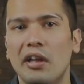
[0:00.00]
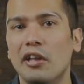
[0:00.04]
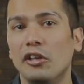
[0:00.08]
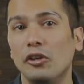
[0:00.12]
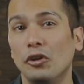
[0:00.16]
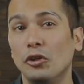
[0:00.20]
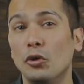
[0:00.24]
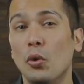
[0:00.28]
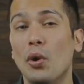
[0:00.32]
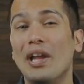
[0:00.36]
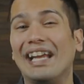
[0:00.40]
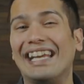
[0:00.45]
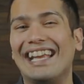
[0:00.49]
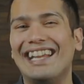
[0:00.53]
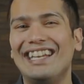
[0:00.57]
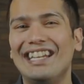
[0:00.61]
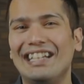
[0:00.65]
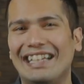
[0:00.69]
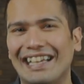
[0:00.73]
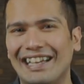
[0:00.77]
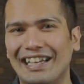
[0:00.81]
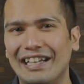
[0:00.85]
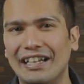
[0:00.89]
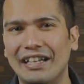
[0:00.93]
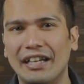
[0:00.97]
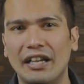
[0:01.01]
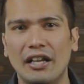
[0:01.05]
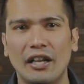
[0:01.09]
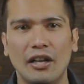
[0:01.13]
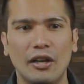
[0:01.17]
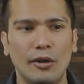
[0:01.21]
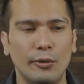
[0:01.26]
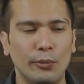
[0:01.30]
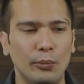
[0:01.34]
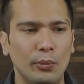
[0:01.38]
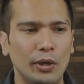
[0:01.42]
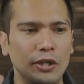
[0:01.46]
you're doing anything
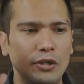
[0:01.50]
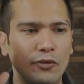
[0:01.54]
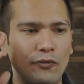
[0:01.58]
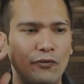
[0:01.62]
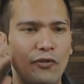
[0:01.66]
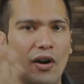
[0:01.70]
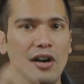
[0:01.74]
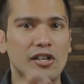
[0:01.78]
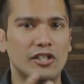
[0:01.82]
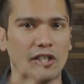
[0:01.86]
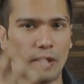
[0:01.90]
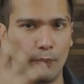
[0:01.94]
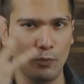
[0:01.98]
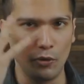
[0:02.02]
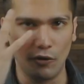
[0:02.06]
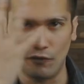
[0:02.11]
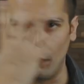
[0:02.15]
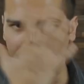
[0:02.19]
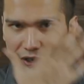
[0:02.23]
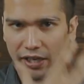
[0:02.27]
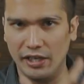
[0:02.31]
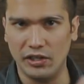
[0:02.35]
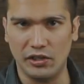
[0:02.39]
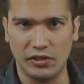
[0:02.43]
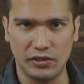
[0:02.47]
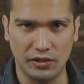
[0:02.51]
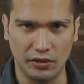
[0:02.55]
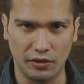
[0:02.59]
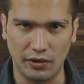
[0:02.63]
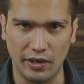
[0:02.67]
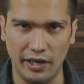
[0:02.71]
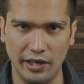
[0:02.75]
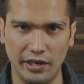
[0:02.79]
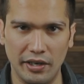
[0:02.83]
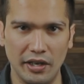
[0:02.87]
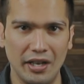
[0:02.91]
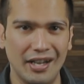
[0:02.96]
which fucks up your face, all
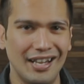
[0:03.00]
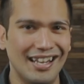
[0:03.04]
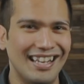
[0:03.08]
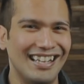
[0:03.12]
right?